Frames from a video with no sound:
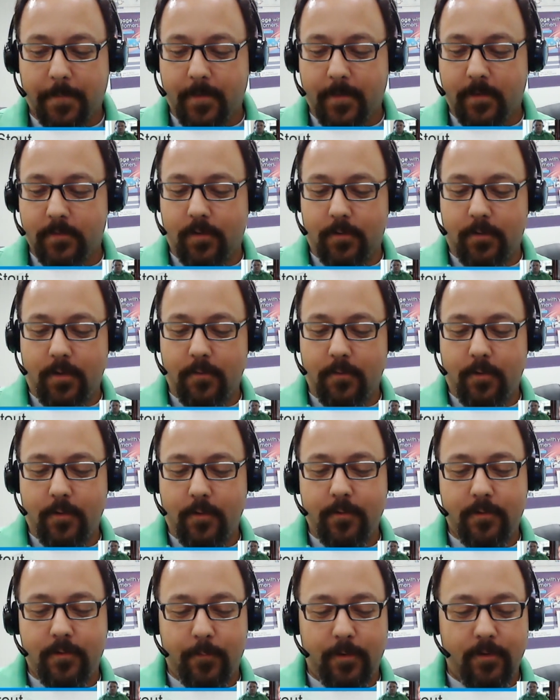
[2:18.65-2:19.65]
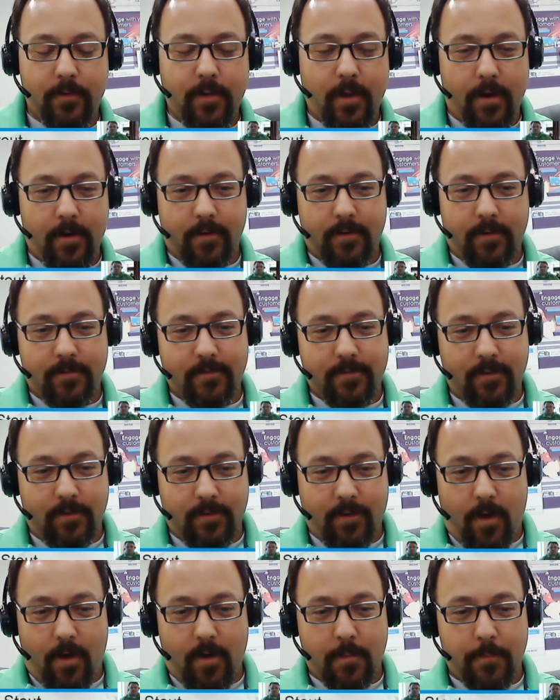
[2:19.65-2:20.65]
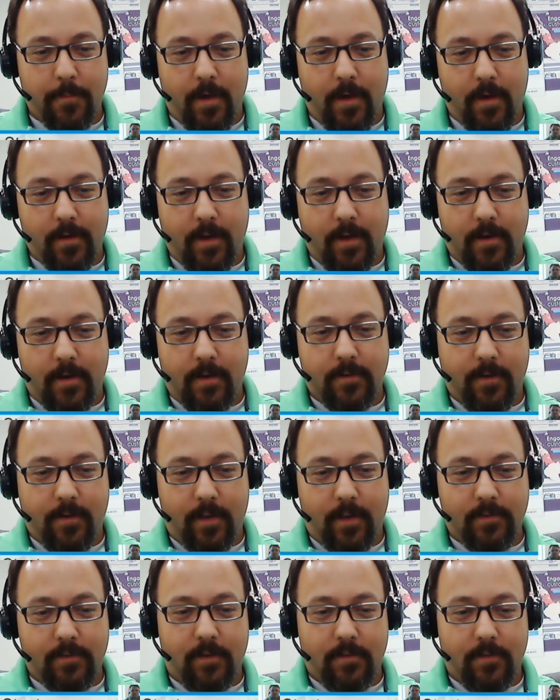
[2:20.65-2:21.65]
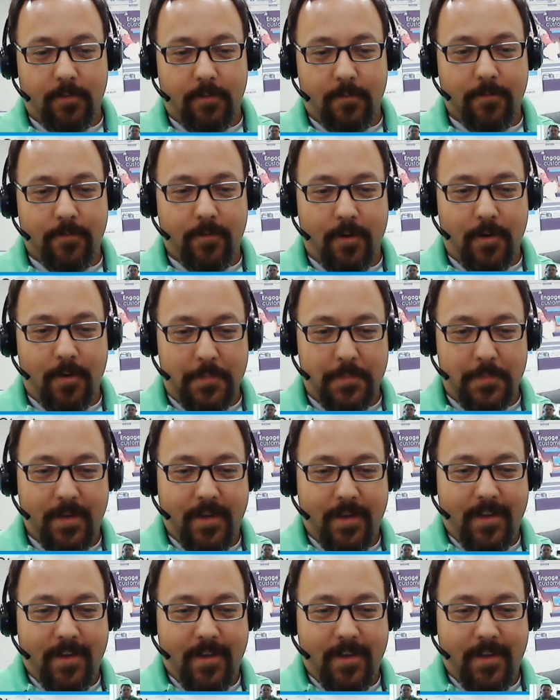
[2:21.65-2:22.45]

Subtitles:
So would you care to talk about kind of the transition from